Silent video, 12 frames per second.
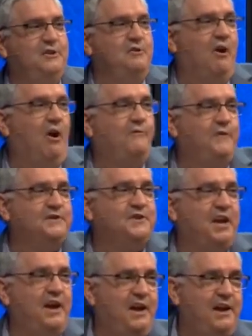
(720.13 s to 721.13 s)
your office
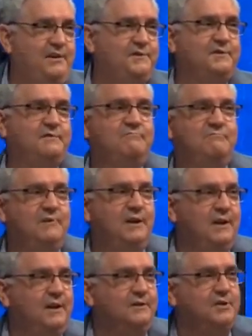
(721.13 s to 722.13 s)
keys,
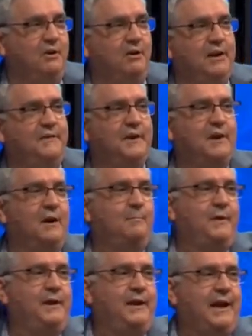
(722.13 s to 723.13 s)
turn in the
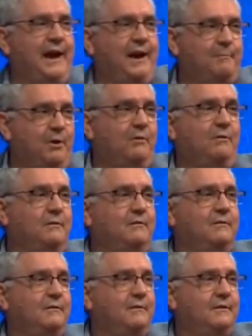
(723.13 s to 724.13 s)
company camel,
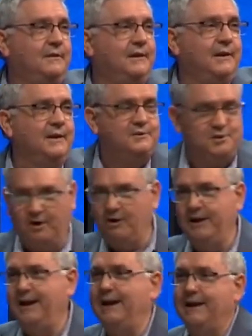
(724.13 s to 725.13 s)
turn
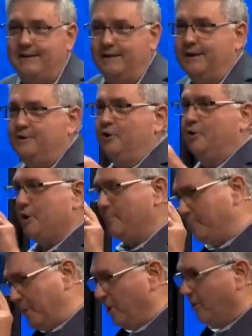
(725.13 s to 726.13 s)
in your
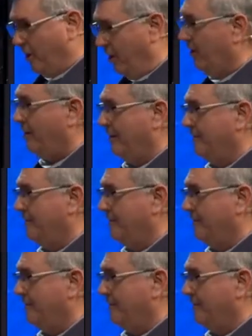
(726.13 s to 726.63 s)
computer,